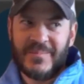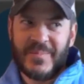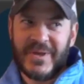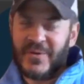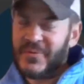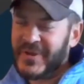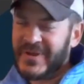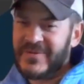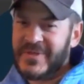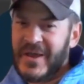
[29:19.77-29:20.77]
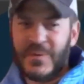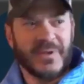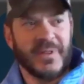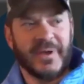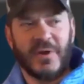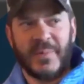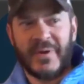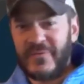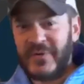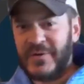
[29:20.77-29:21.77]
But you don't think of it that way. You're like, oh, my
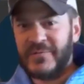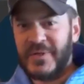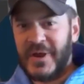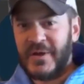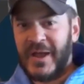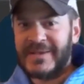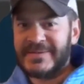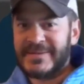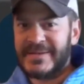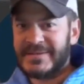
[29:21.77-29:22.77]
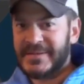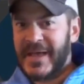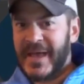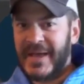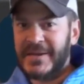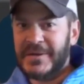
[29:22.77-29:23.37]
friend over there has this and that,